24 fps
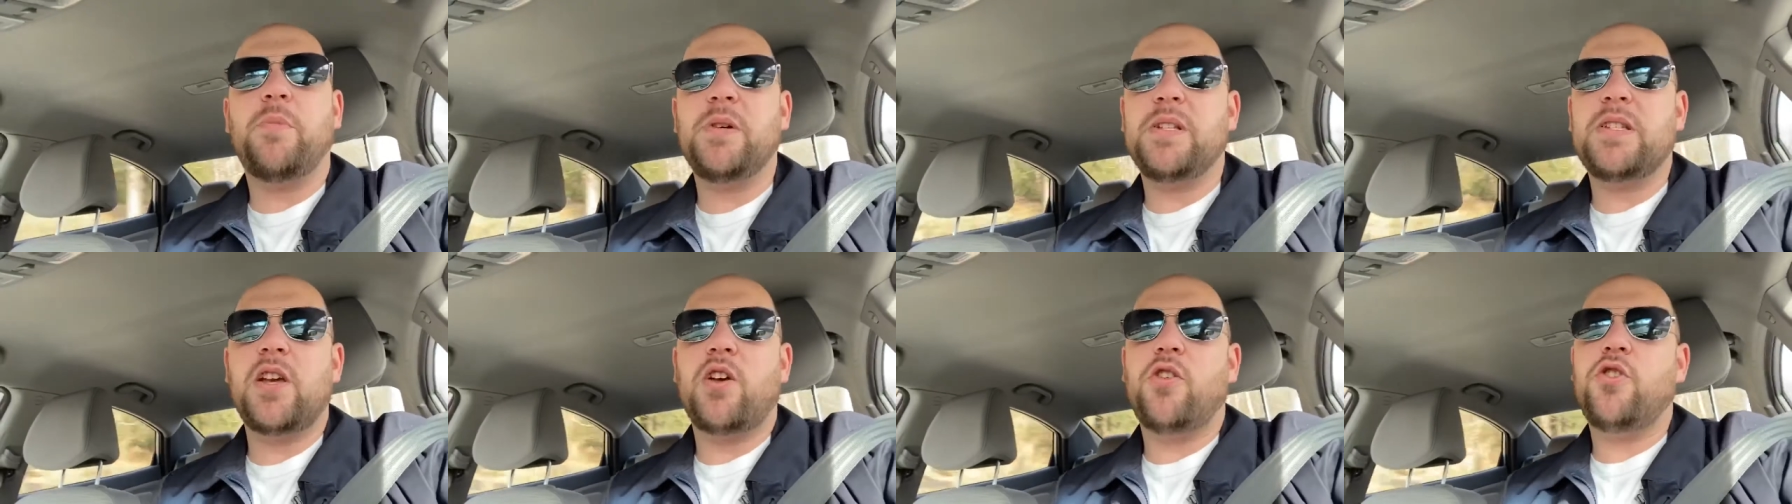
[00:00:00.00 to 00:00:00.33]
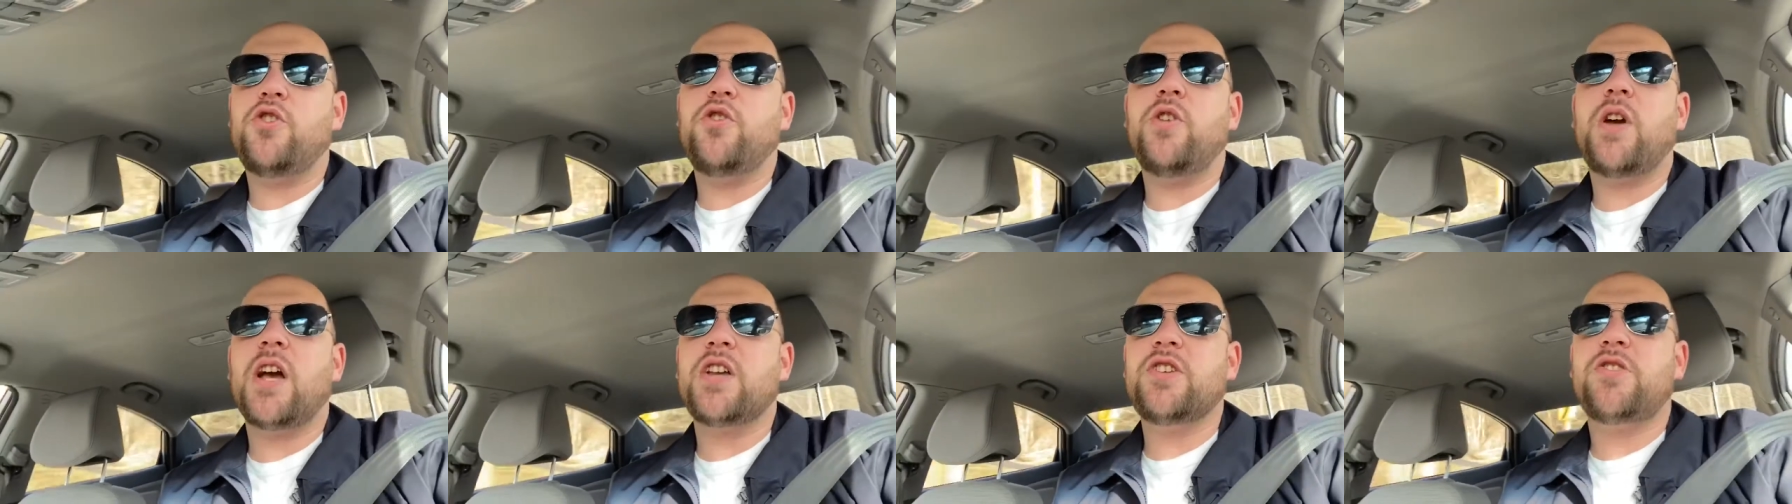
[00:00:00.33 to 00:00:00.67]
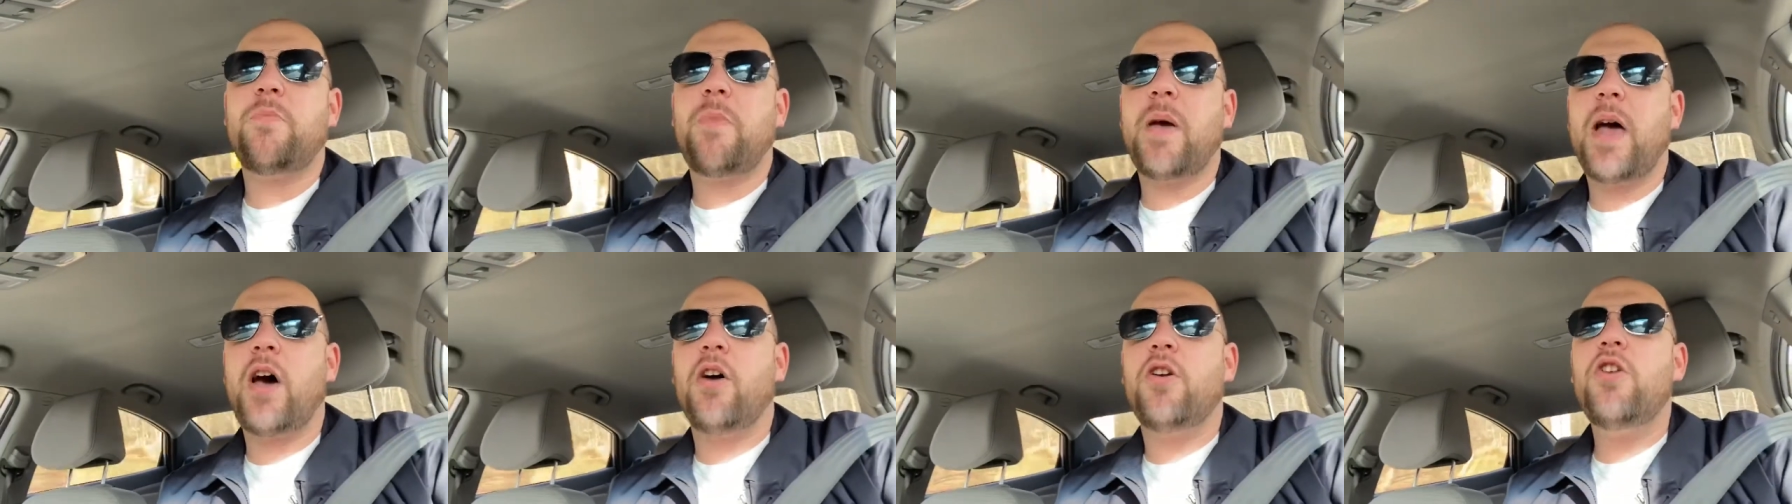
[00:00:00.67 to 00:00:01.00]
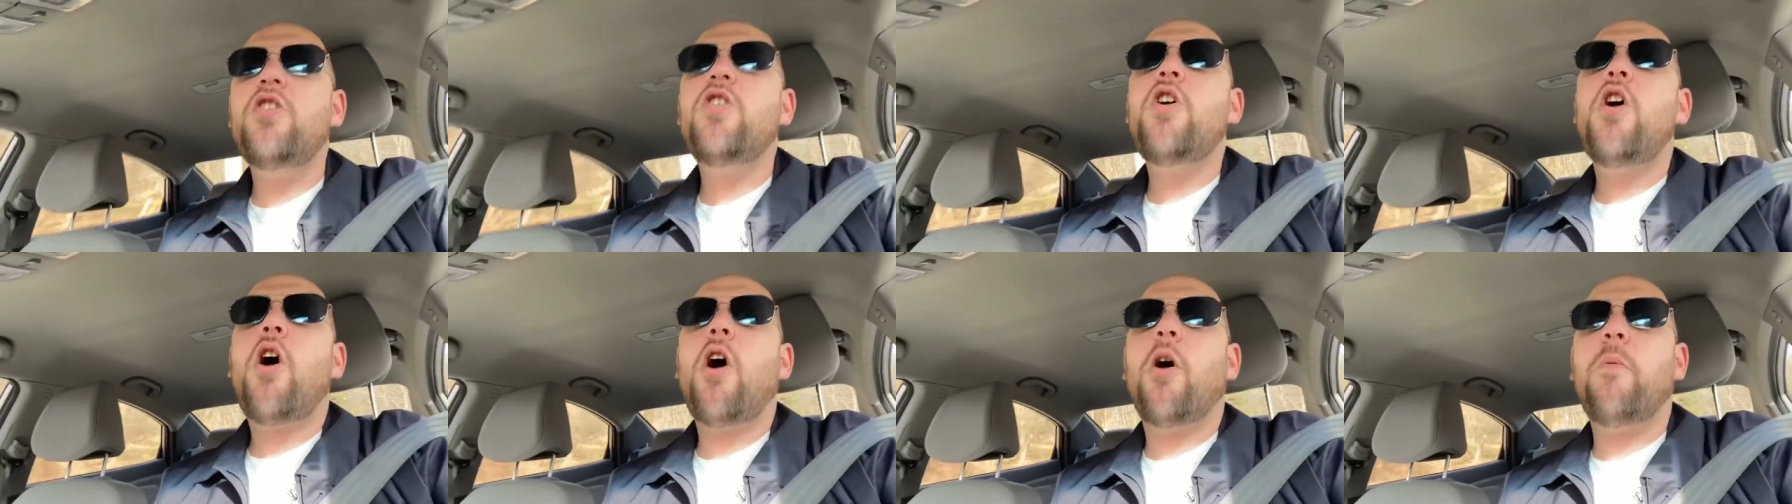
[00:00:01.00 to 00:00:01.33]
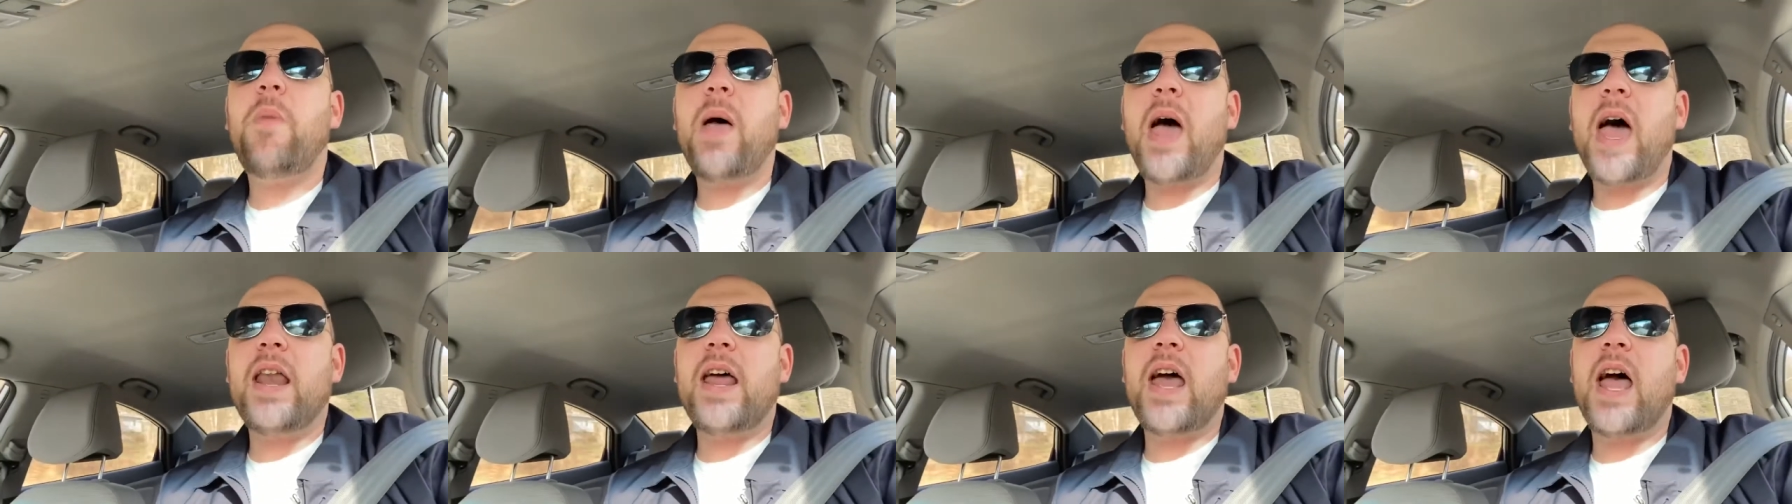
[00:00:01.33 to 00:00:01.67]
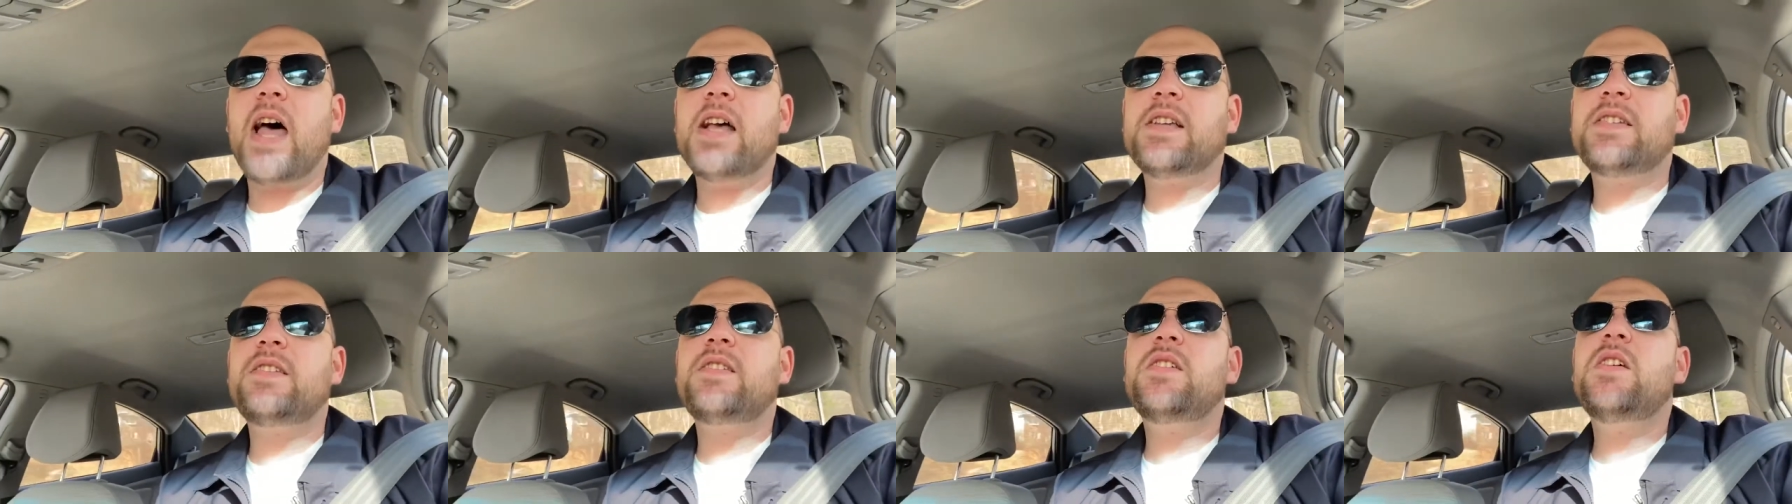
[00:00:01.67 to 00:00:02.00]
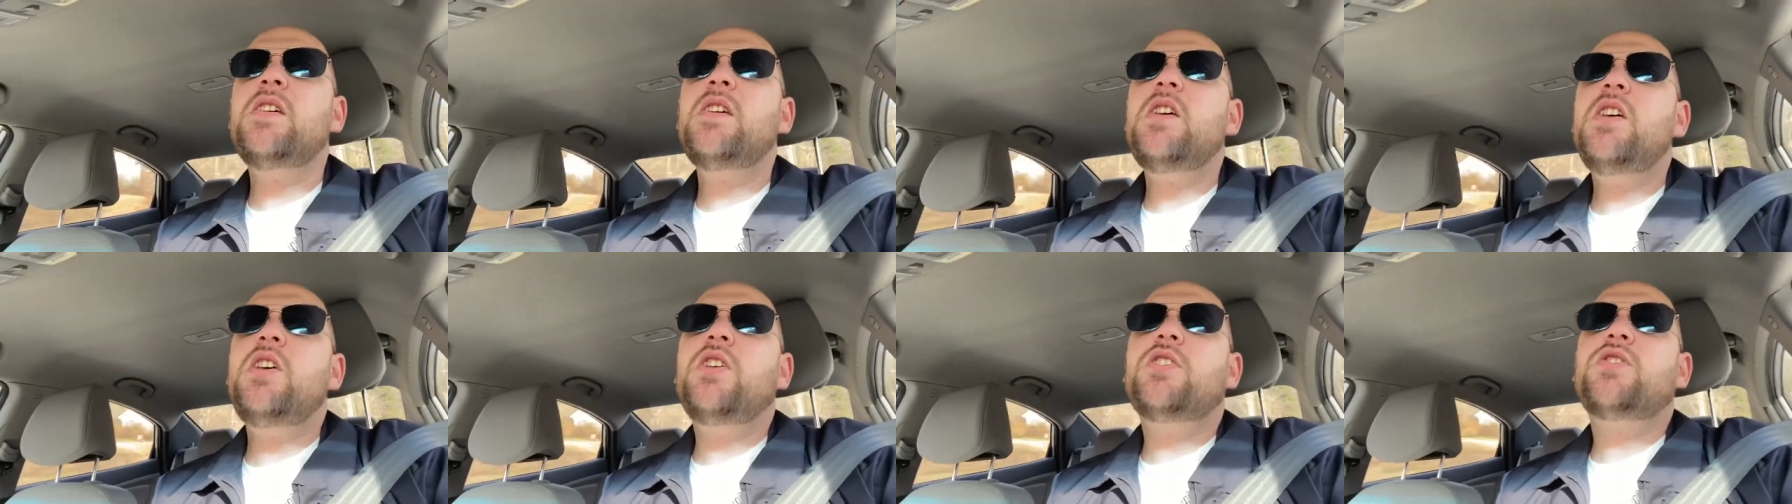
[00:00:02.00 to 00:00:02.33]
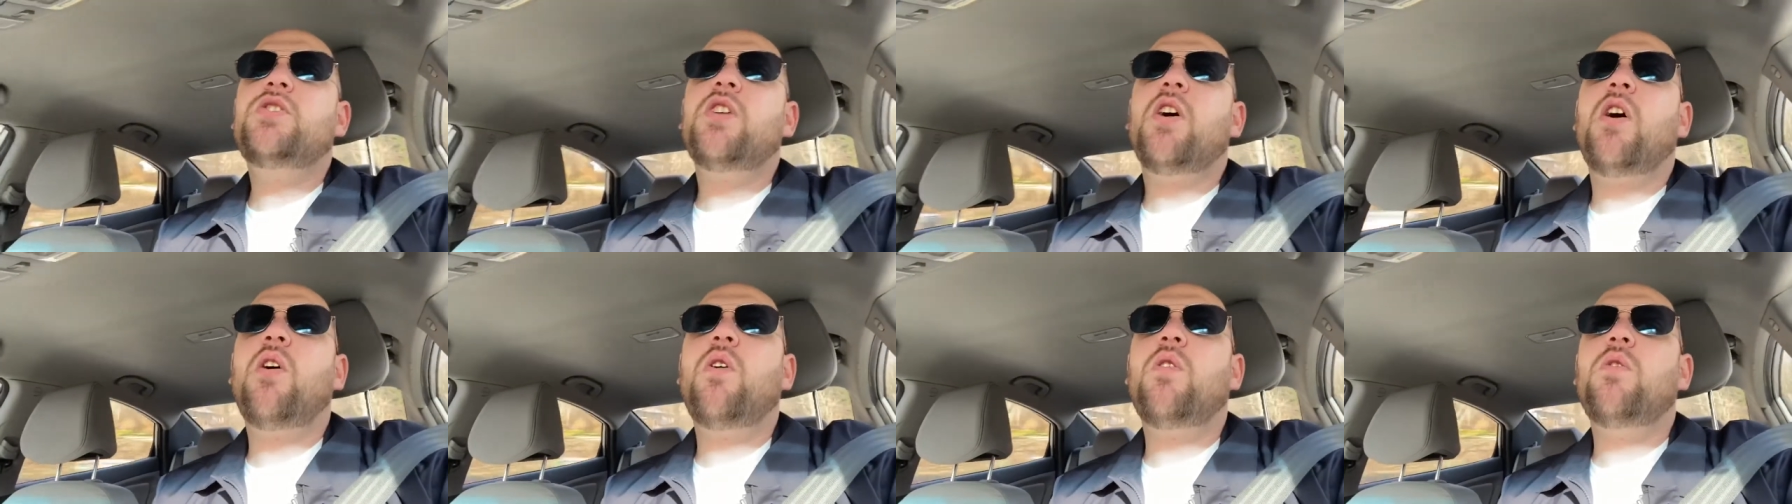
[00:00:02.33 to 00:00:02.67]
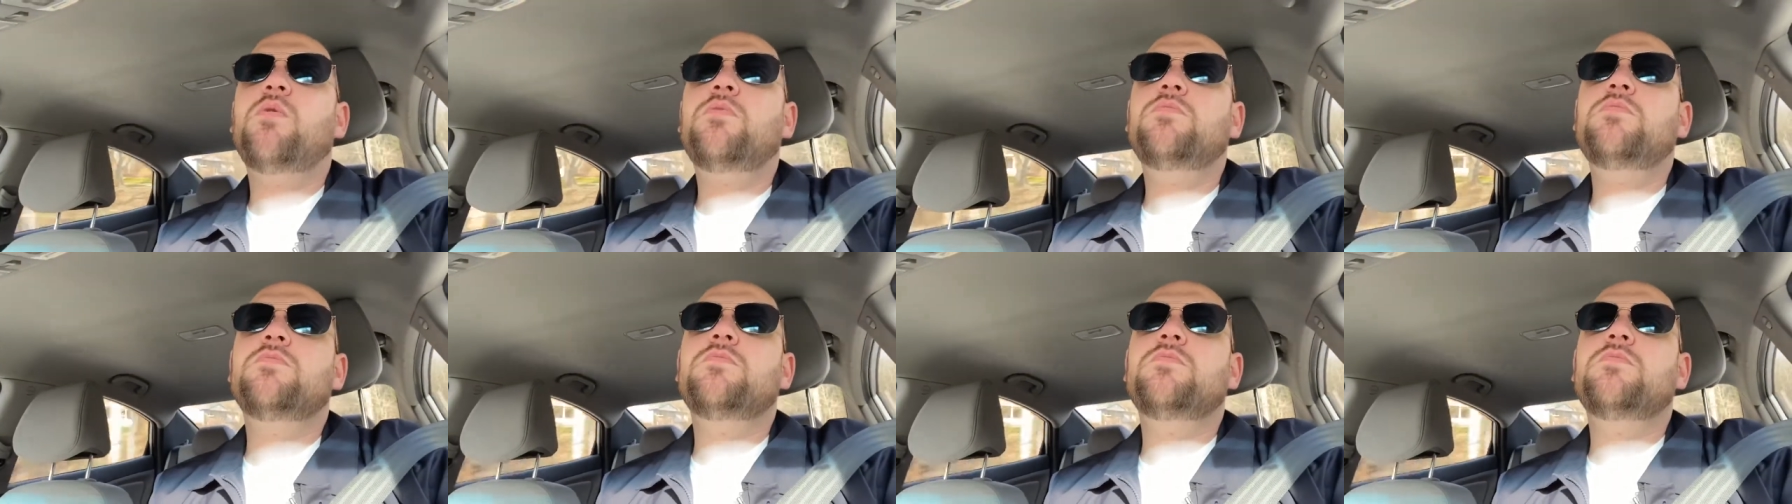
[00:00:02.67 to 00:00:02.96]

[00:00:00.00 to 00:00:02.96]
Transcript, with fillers: be telling you guys about are badass. So